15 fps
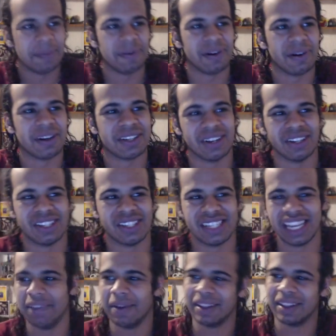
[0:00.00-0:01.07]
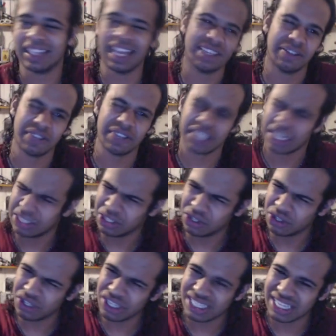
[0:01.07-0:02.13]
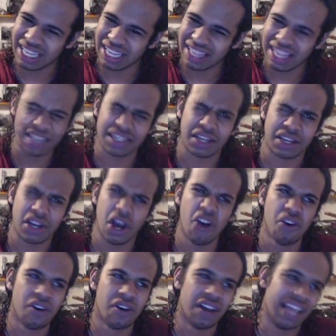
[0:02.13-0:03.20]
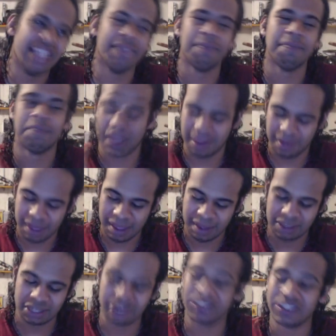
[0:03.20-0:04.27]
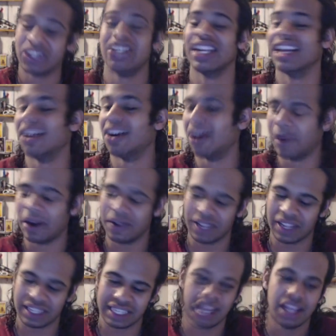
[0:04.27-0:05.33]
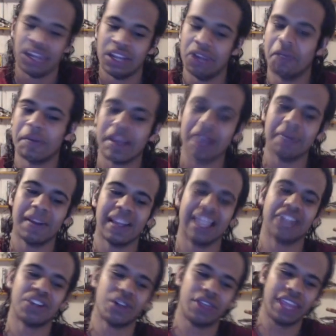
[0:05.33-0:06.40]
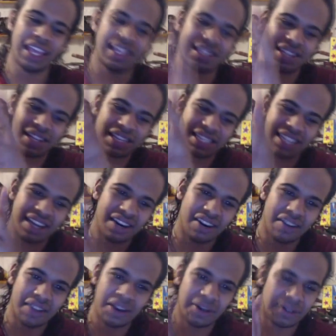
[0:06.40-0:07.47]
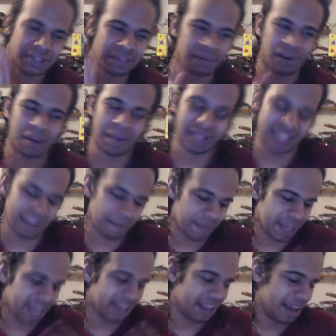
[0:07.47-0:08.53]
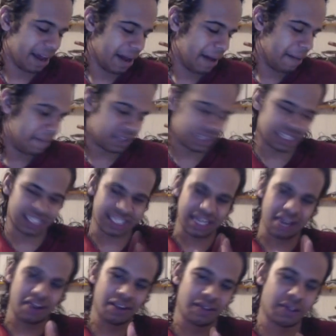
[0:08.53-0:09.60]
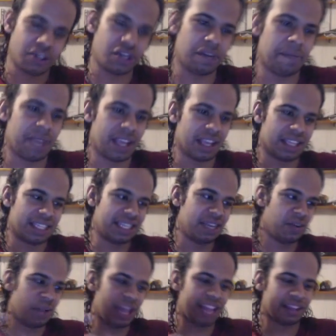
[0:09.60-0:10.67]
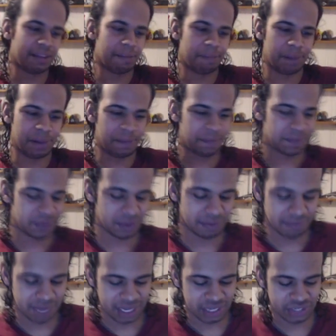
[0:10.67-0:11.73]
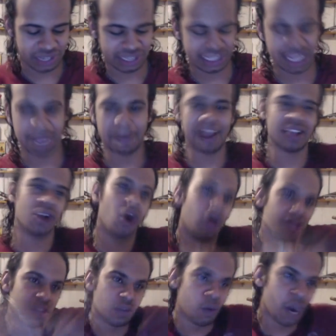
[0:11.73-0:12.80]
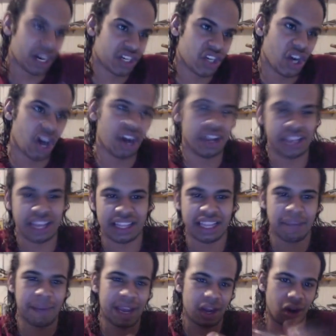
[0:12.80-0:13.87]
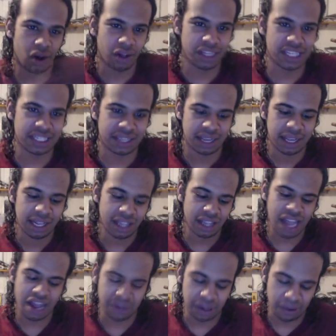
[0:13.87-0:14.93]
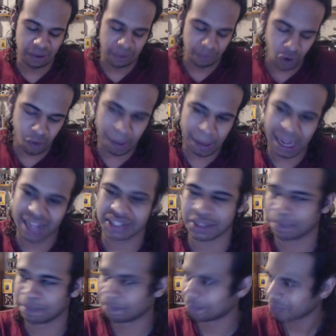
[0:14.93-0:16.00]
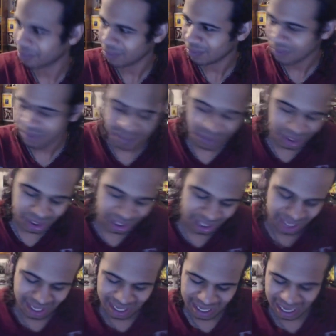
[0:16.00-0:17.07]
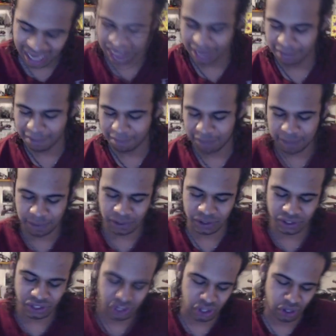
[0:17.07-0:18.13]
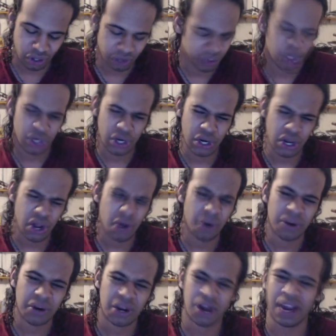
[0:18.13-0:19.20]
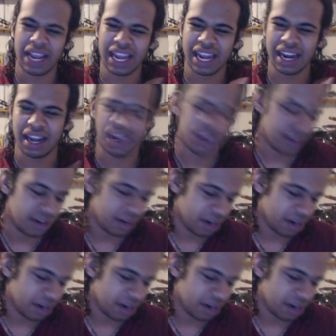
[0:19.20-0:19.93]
Peeper starts singing about that, and Sylvia's like, "Did you just sing that?" He's like, "No." And then Sylvia starts singing her part of like saying, "You won't be able to get your thing to the center of the earth," or some crap like that, because this is the center of the ship, because you will have to, because you have to get past all these watchdogs, you have to get back all these lava robots. And Peeper just goes, no, I got,